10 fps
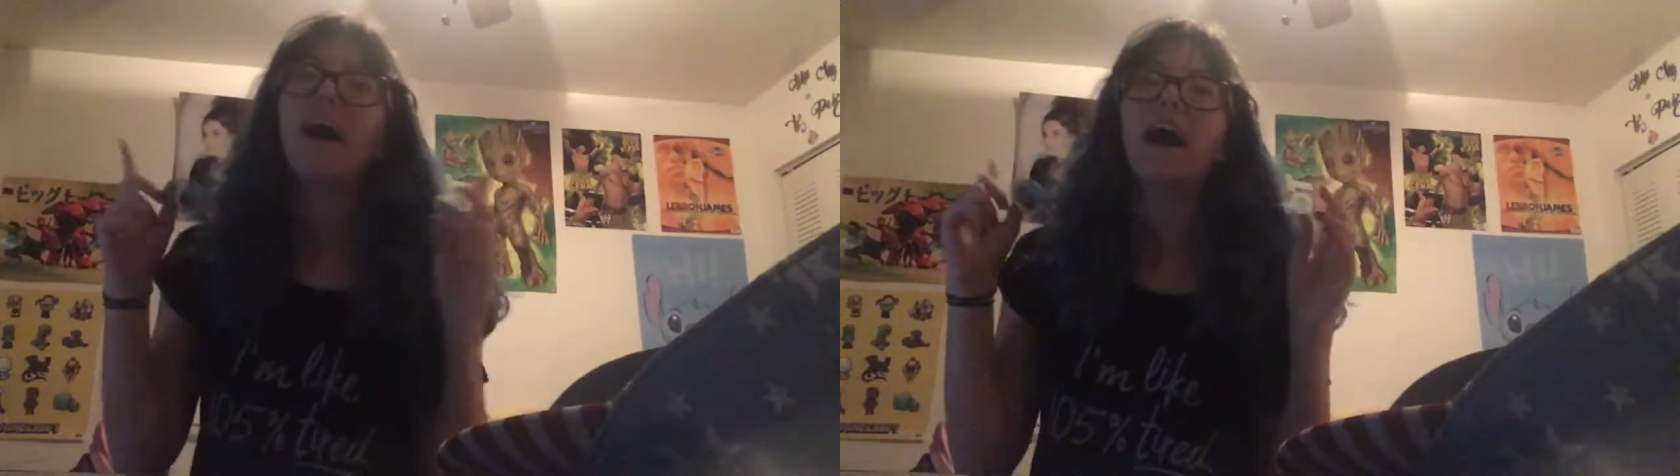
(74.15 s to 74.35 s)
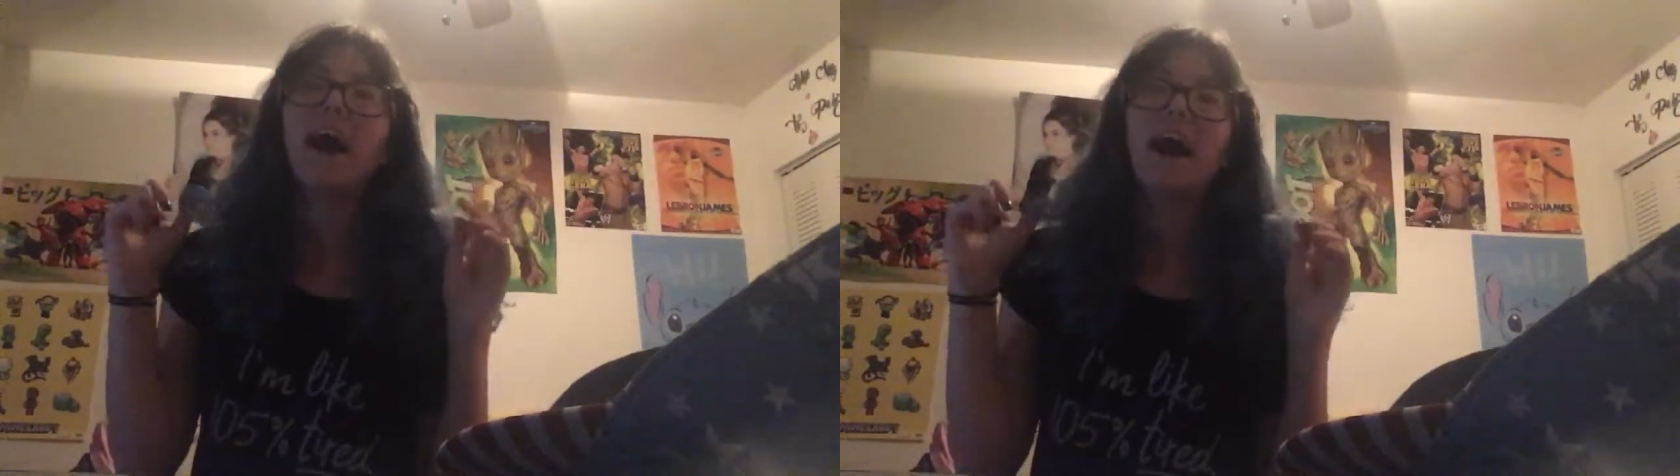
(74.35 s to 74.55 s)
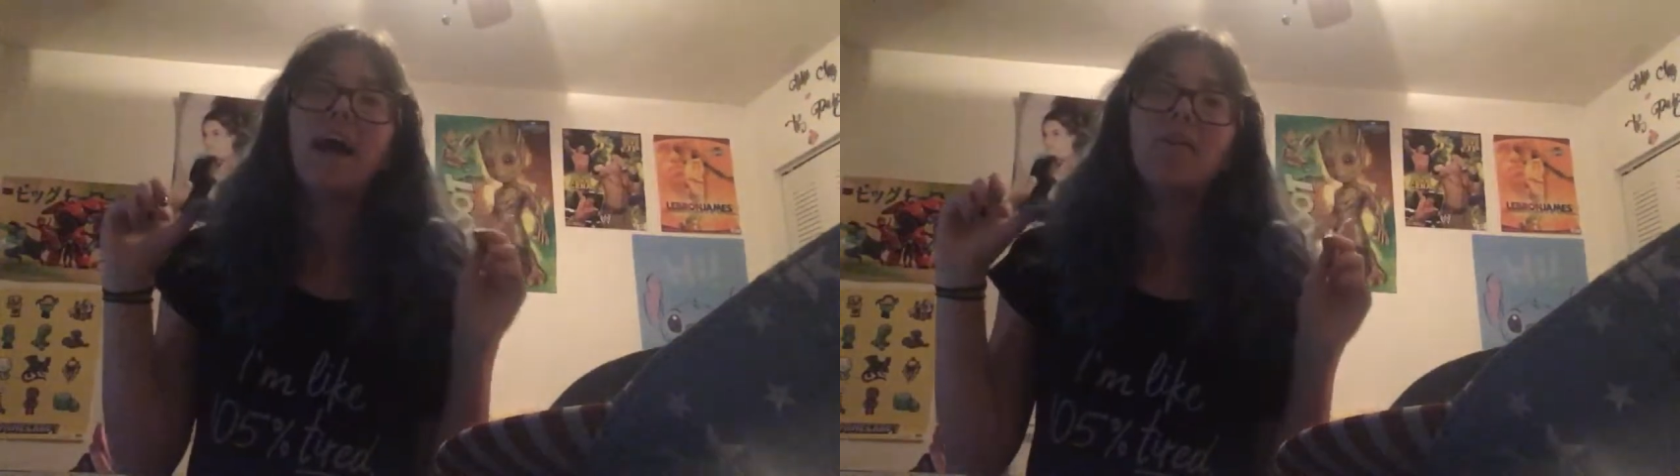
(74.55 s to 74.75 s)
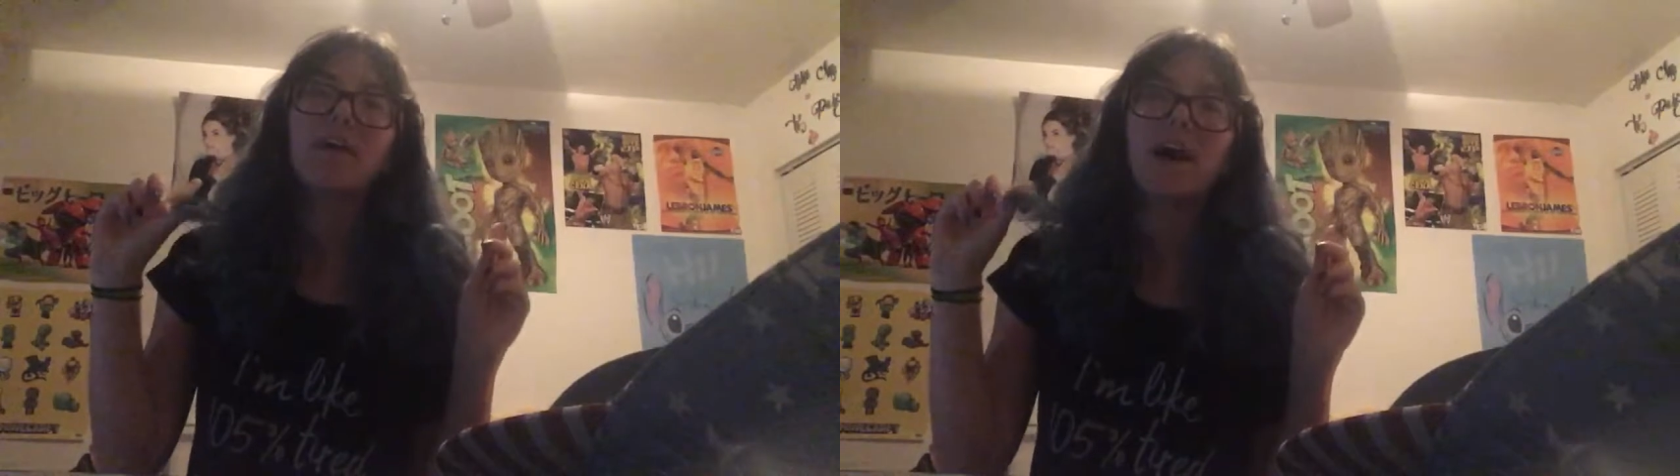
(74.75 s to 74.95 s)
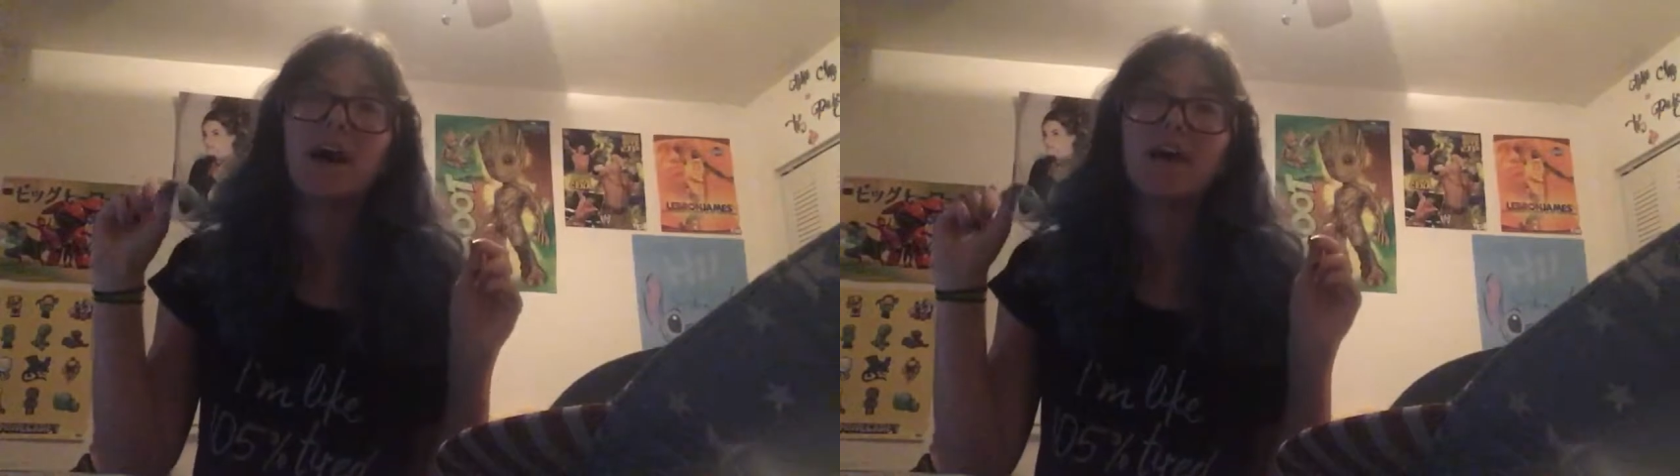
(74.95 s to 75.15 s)
I will
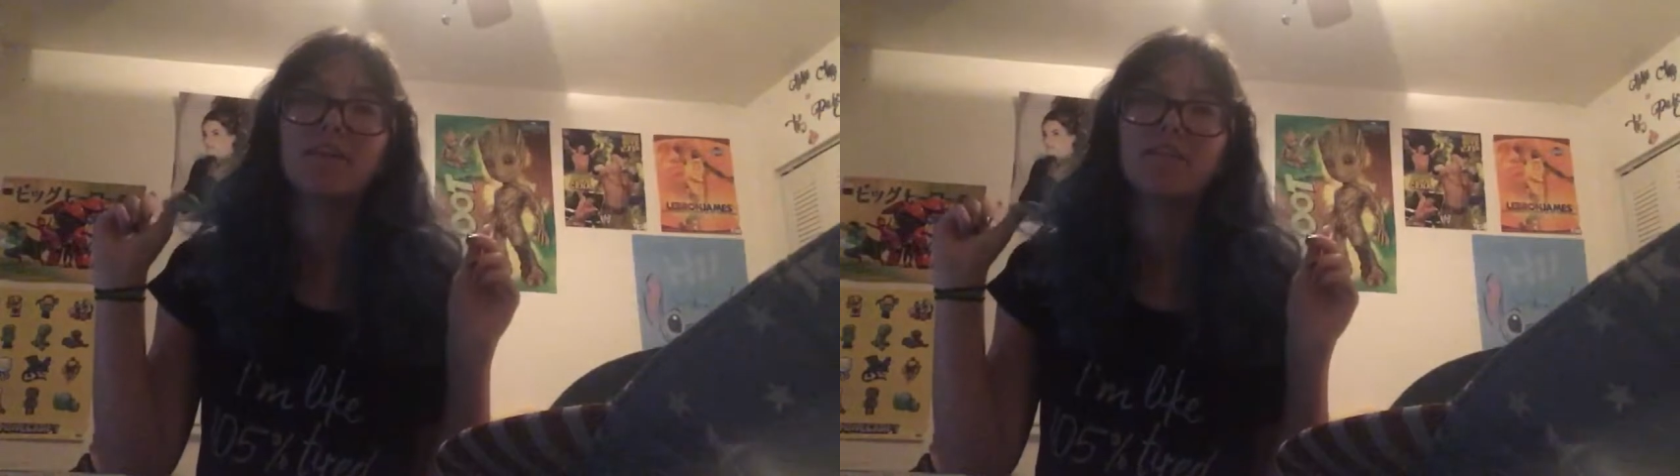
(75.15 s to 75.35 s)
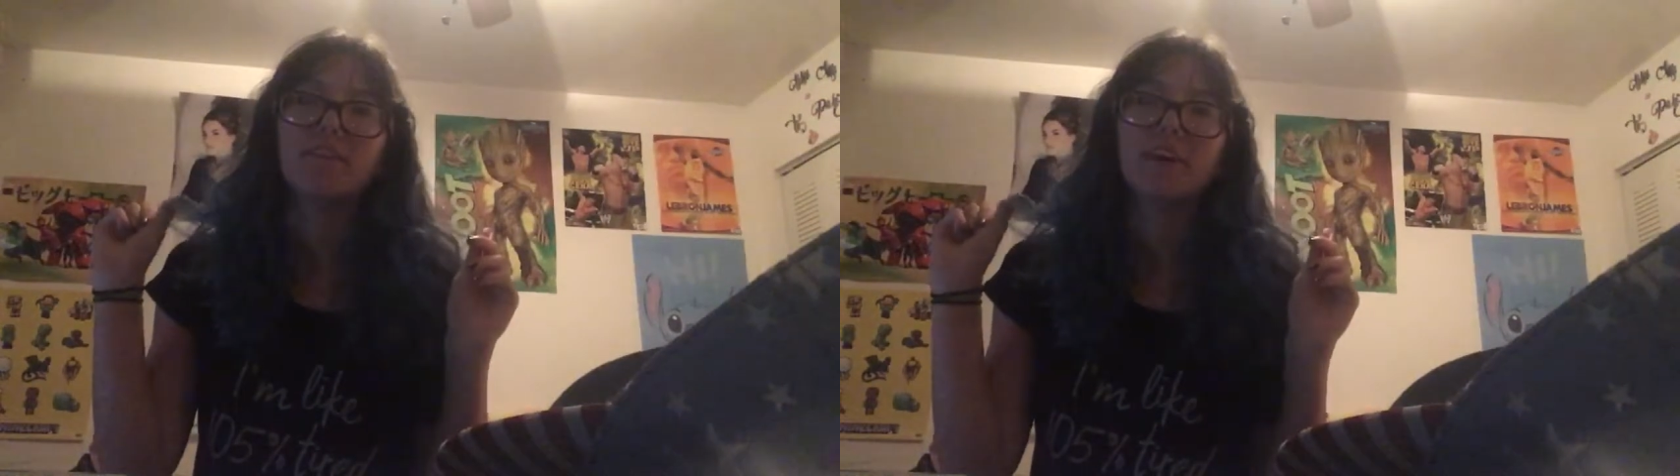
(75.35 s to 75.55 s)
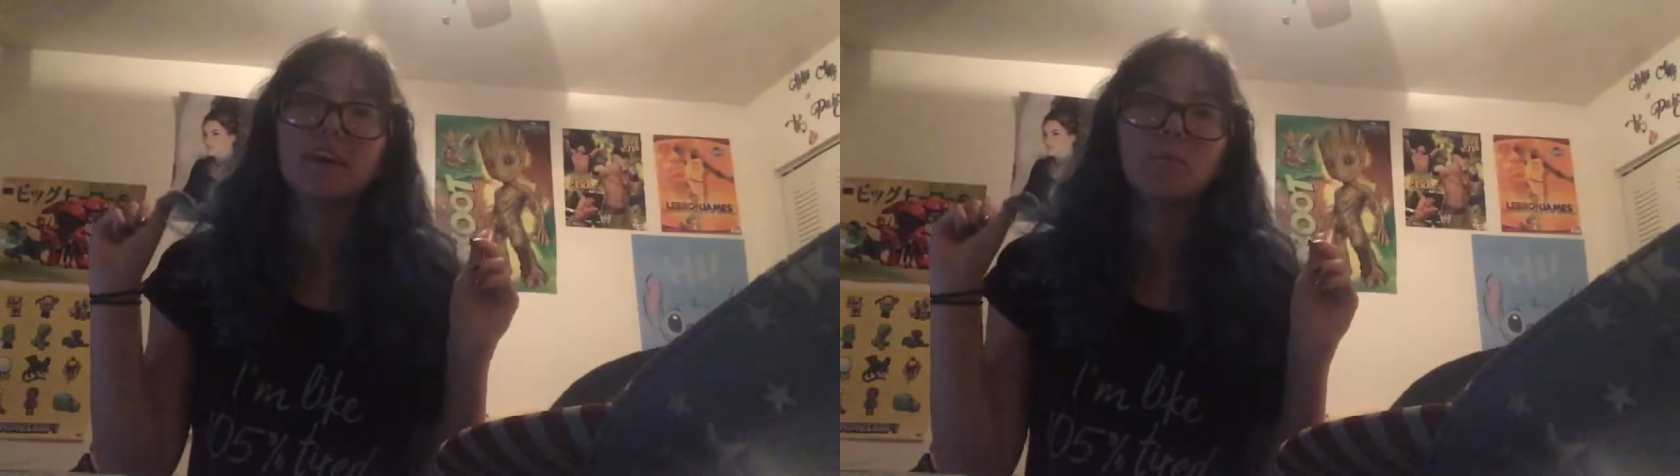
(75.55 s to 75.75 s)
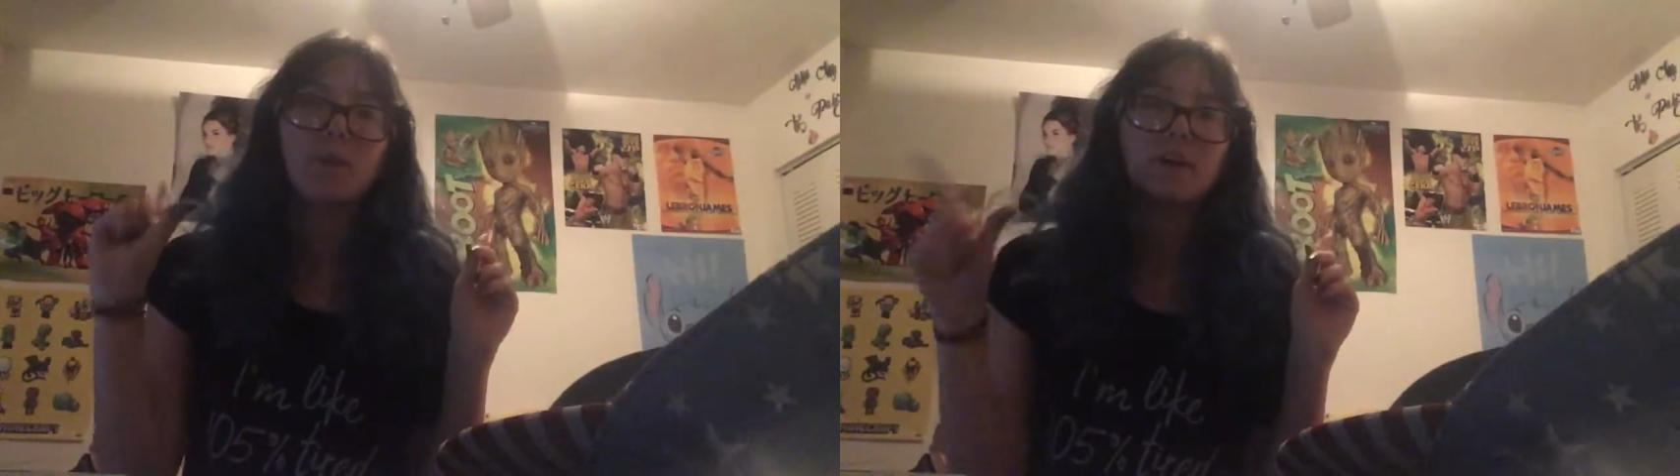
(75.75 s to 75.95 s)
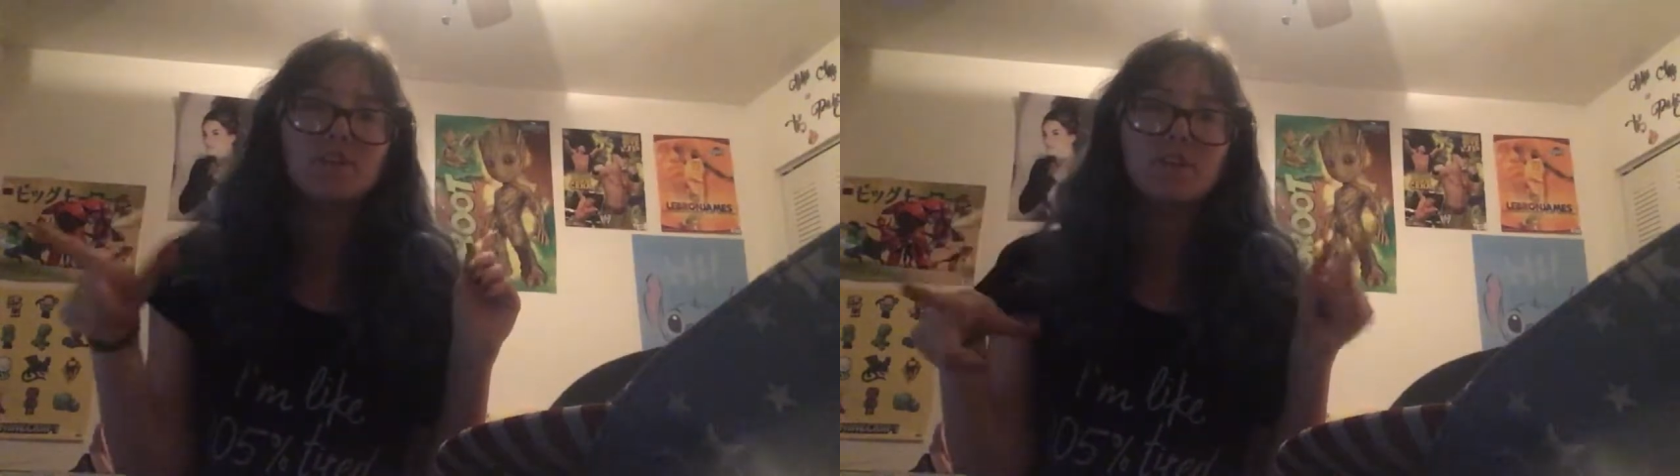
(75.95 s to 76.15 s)
have a
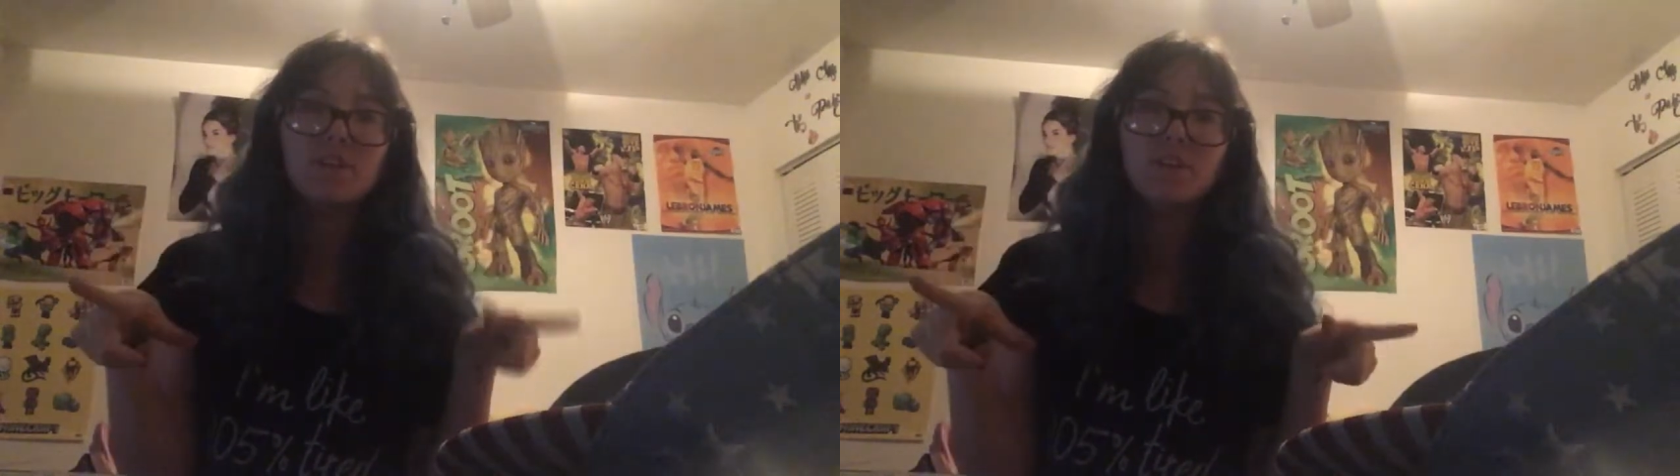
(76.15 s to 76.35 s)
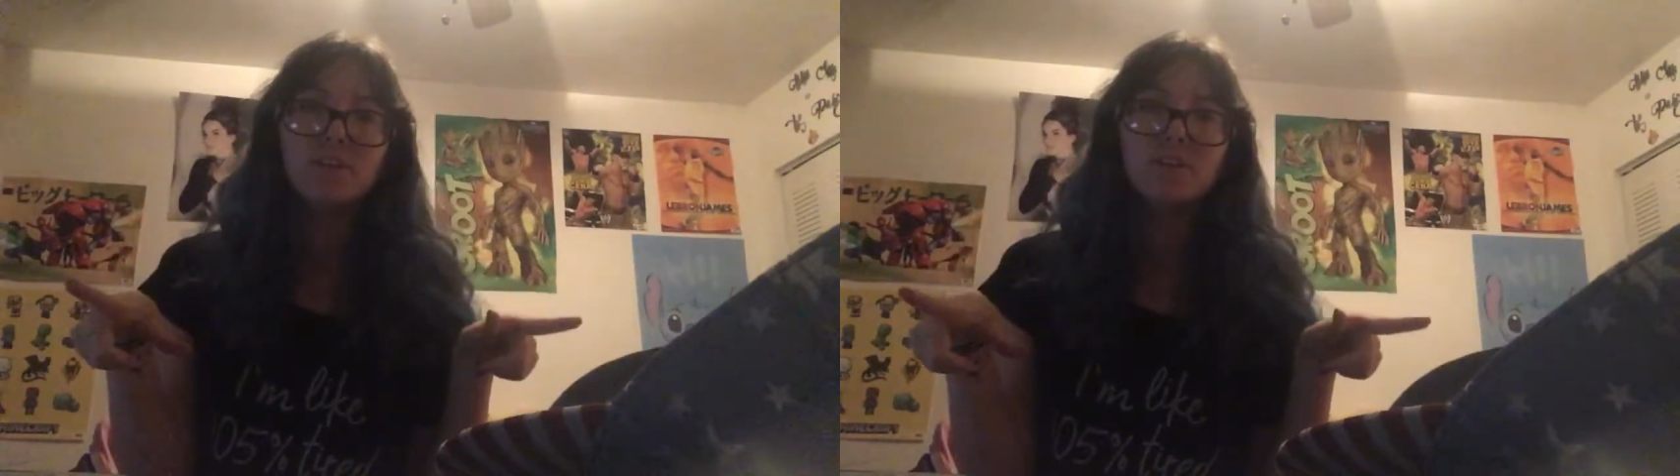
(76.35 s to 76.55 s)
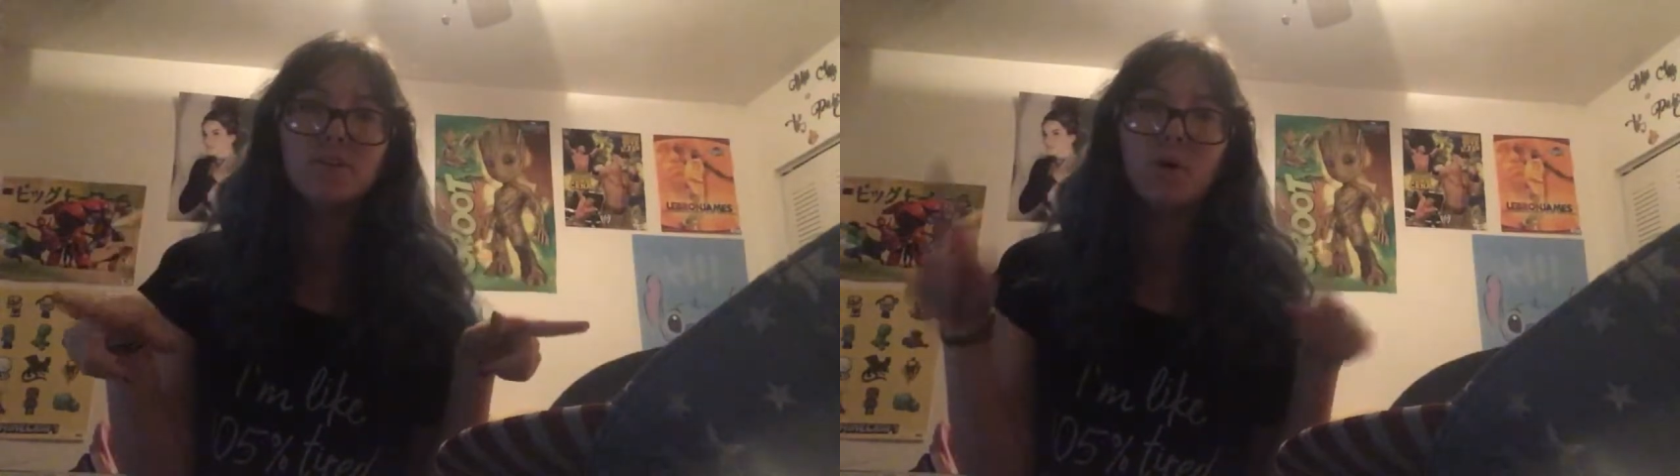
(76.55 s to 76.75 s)
part two,